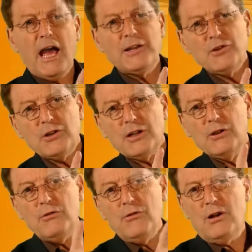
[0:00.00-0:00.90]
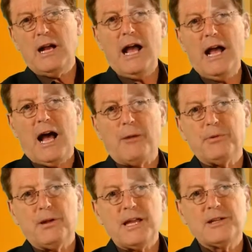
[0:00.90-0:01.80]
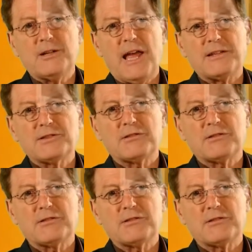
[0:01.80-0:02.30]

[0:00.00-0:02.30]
And you can look up into that